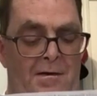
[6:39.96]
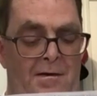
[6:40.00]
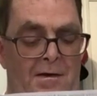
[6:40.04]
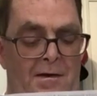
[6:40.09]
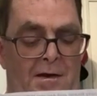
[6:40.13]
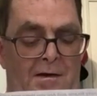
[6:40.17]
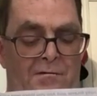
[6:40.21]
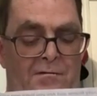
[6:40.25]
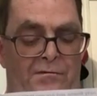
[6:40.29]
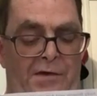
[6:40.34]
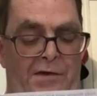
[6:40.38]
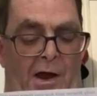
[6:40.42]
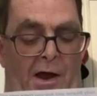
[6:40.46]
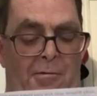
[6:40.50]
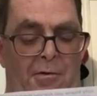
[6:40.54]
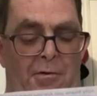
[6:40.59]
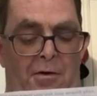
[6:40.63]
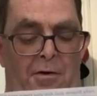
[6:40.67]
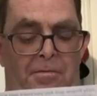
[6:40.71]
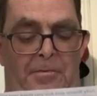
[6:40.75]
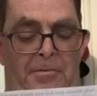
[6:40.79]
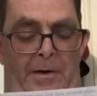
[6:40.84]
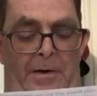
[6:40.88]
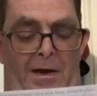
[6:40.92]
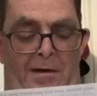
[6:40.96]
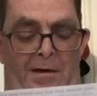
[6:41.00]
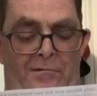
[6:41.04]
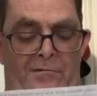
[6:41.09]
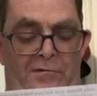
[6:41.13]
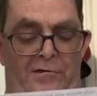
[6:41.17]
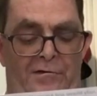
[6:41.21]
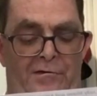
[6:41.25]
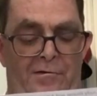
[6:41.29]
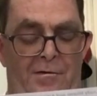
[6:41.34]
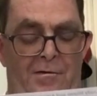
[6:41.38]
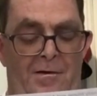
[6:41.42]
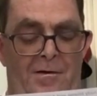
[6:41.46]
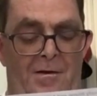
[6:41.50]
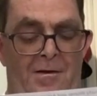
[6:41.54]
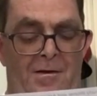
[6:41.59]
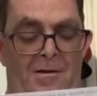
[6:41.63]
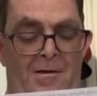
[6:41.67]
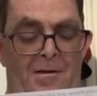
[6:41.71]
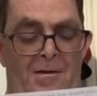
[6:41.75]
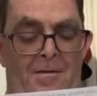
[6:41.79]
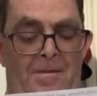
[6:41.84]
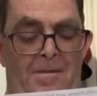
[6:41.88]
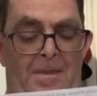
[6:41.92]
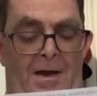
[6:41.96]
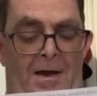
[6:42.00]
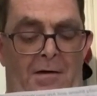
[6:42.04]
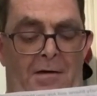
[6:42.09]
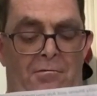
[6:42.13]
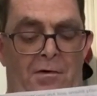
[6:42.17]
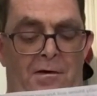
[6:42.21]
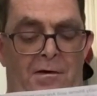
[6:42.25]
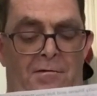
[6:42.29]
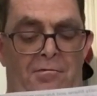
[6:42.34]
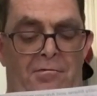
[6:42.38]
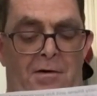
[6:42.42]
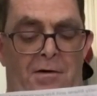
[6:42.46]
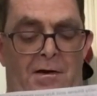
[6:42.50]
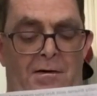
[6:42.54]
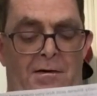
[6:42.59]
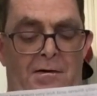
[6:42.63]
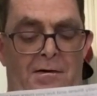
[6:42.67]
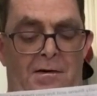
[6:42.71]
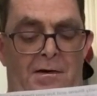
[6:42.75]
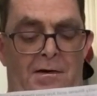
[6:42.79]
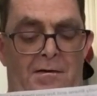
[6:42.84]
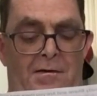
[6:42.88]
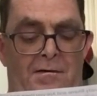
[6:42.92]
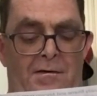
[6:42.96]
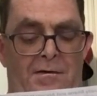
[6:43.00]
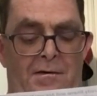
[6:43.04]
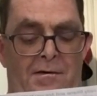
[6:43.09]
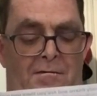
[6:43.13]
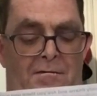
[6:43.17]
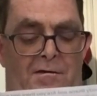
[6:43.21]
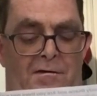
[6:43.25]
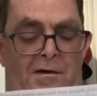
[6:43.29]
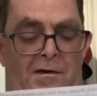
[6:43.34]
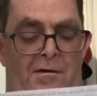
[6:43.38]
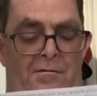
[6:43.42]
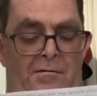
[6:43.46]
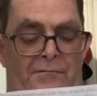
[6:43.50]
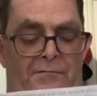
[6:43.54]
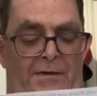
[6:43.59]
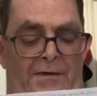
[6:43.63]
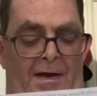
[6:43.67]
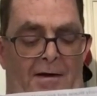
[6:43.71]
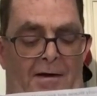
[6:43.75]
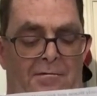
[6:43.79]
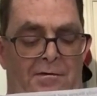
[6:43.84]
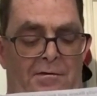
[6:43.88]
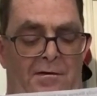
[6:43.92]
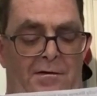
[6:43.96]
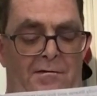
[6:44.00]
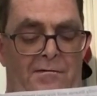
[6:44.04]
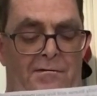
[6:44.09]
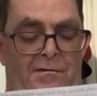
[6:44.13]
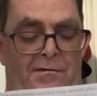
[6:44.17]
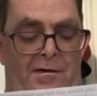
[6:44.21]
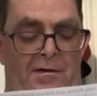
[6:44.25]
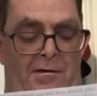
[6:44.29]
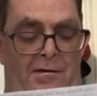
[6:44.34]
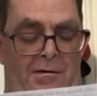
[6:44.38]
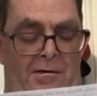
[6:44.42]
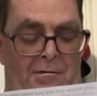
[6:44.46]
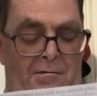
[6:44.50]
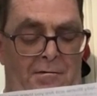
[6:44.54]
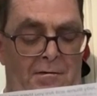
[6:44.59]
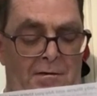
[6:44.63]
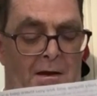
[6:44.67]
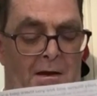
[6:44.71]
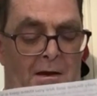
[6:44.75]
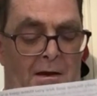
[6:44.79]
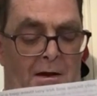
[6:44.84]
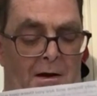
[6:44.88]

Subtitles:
and Double Fudge, that was written in 2002.